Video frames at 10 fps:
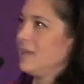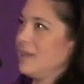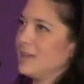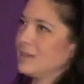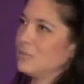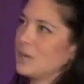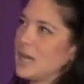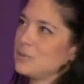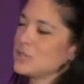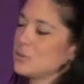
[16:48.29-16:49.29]
And when
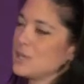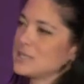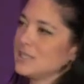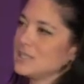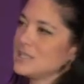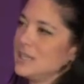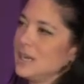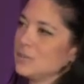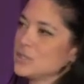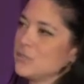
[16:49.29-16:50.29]
I was in residency and
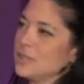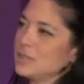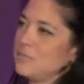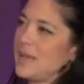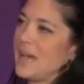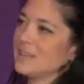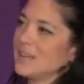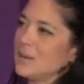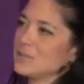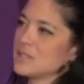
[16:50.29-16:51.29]
I was feeling bad
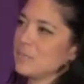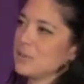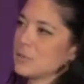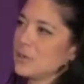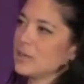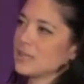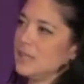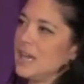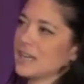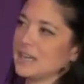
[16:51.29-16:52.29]
that I was up at 3
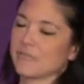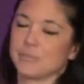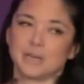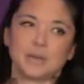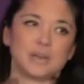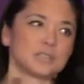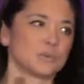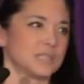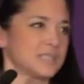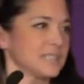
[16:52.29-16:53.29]
o'clock and everybody else
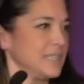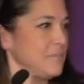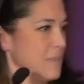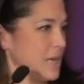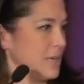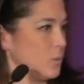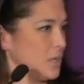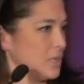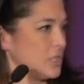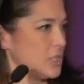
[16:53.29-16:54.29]
was asleep, mine
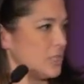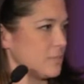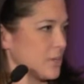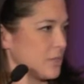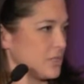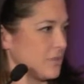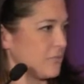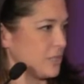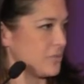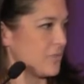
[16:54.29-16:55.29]
was cheeseburgers and
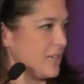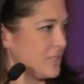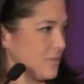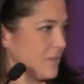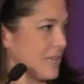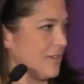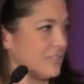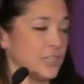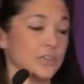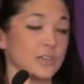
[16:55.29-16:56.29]
french fries from the
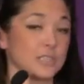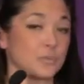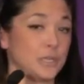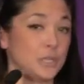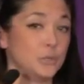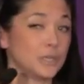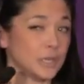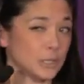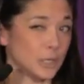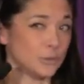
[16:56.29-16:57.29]
cafeteria, because we knew that
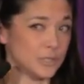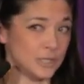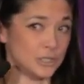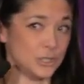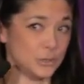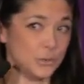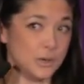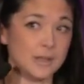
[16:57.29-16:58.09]
it closed at 2